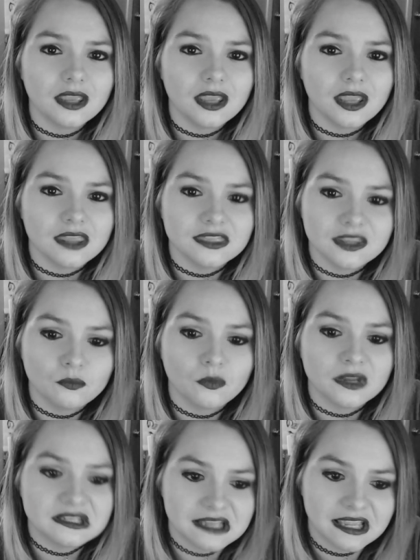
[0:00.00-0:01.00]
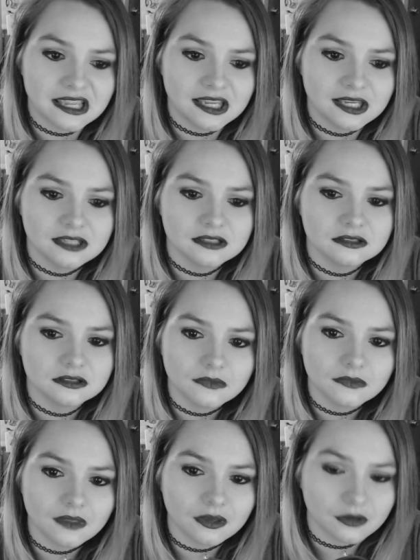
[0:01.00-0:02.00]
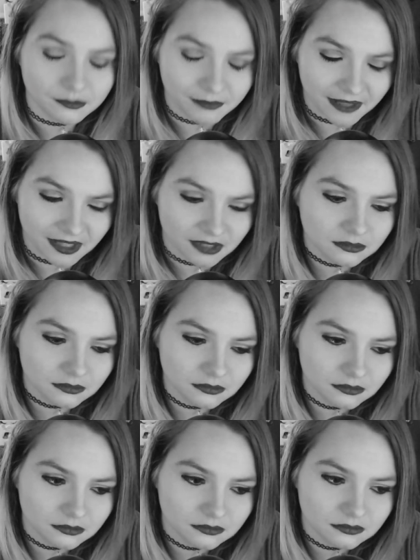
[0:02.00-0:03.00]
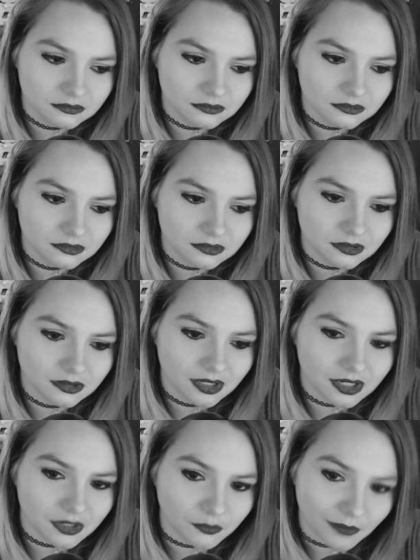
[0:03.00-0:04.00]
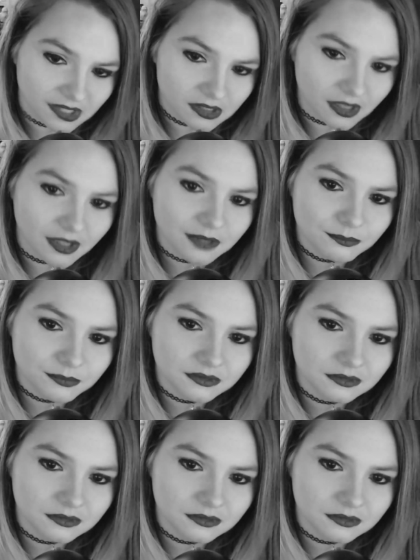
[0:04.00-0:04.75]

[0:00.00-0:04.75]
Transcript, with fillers: And then one day, I go to bed and I wake up.